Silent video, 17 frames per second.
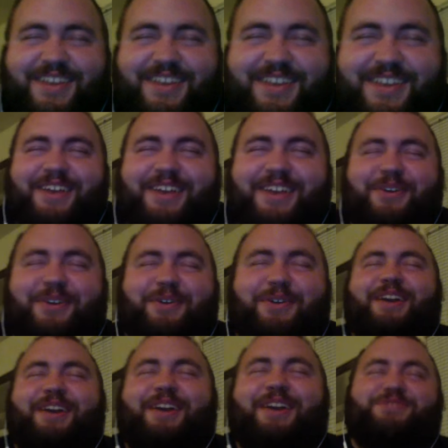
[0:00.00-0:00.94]
You're
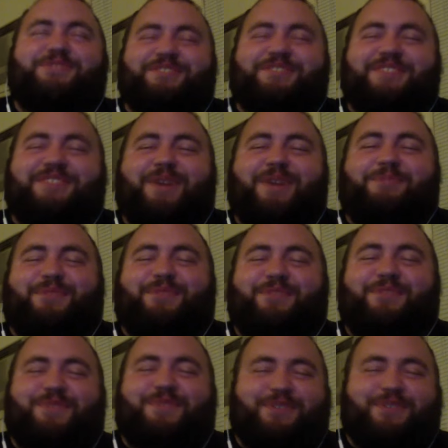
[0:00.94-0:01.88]
right. You should have stopped with
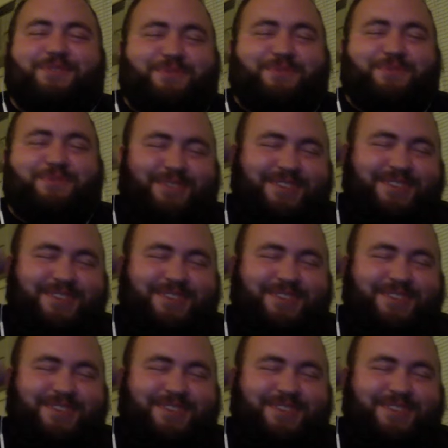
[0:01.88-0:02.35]
the first one.